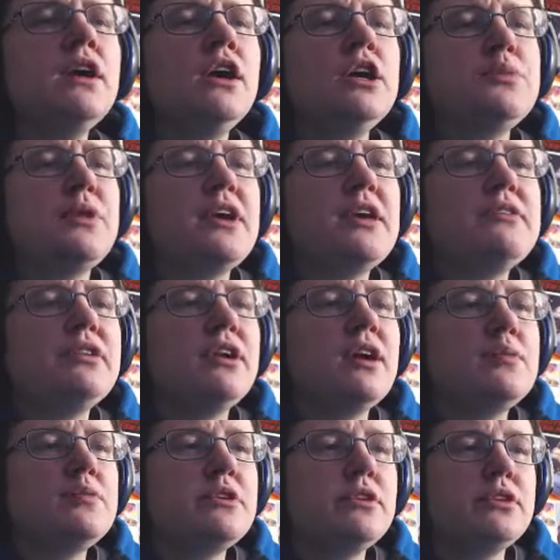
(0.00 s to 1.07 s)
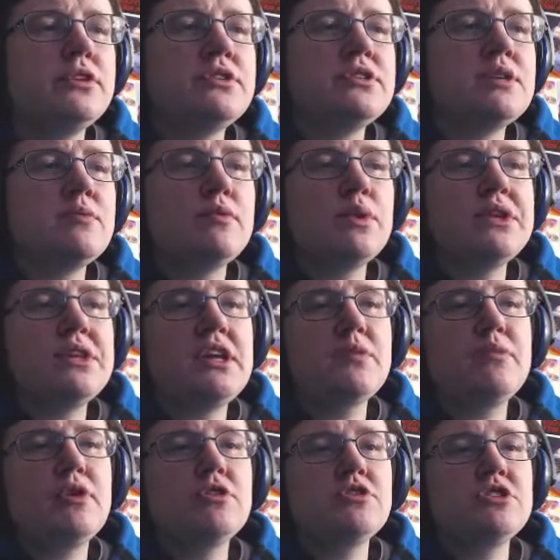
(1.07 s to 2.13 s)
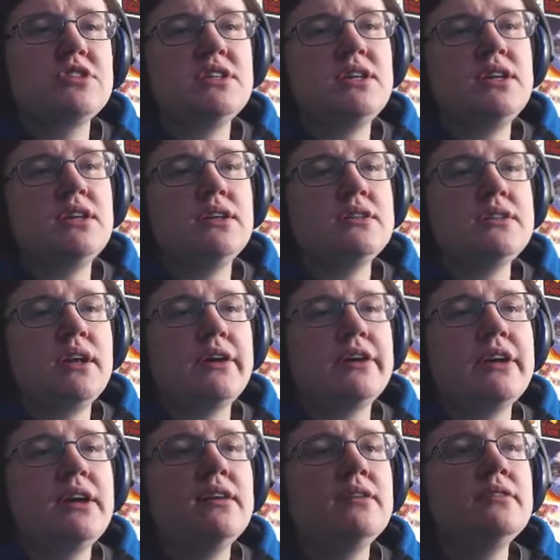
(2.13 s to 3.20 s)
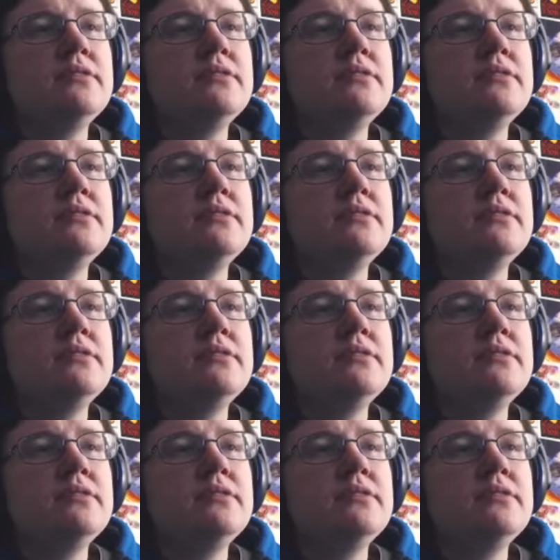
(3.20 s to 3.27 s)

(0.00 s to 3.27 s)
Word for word: you may even come to learn some of what the Amalj'aa seek in this area.